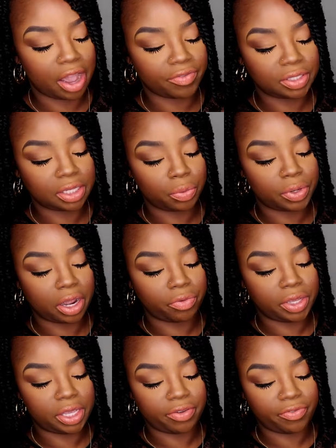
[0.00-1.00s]
Obviously, I would not
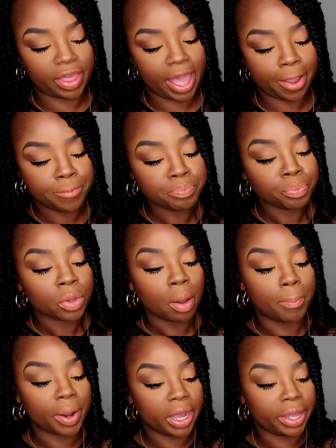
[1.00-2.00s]
re-gift that.
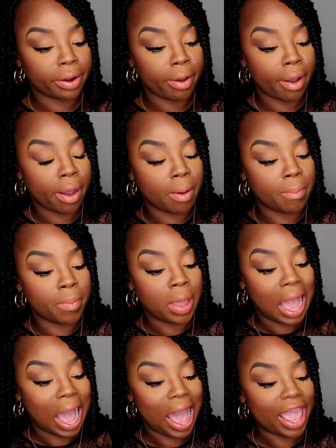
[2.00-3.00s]
But I
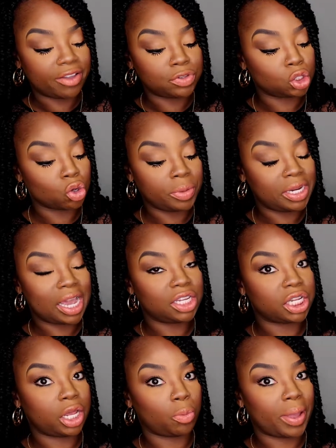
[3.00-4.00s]
have so many
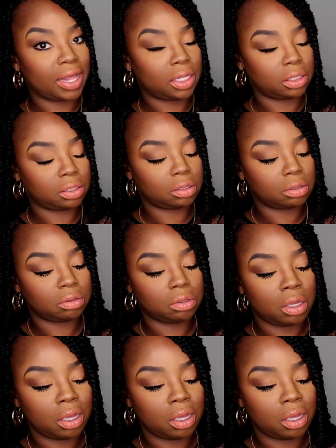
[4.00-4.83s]
eyeshadow palettes.